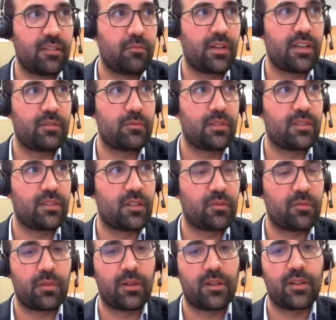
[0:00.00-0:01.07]
investments
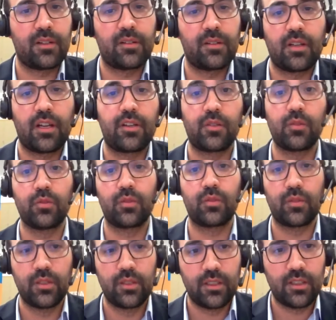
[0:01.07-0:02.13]
are, are, are
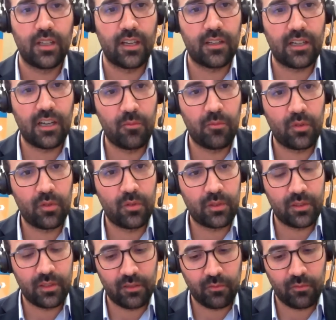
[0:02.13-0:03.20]
used and how more,
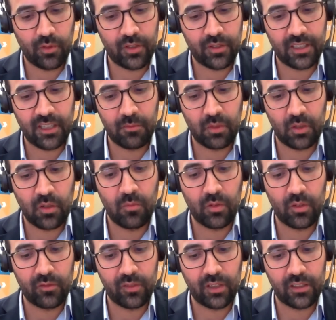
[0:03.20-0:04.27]
whether they can become
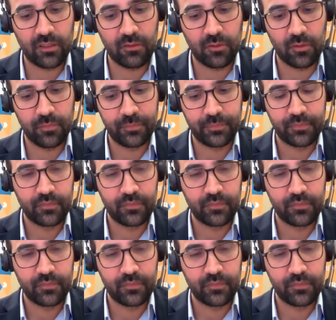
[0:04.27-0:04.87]
more effective. You know?